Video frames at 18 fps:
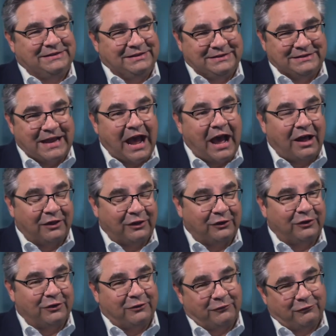
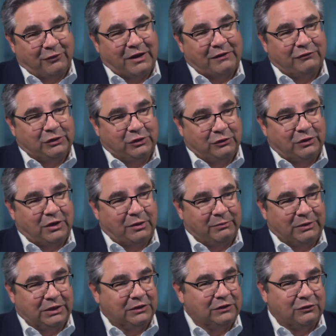dollar of revenue
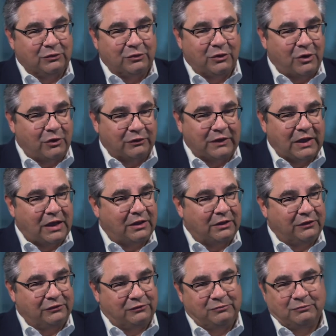coming into a
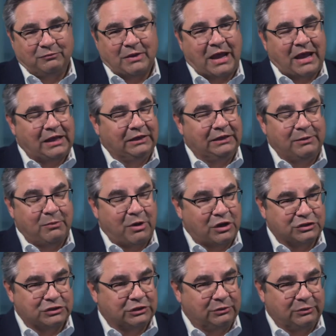hotel is highly
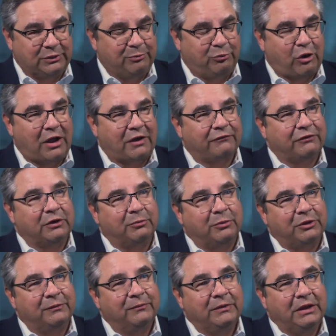marginally
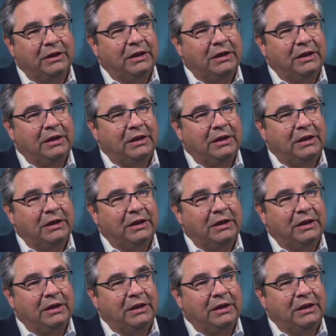profitable.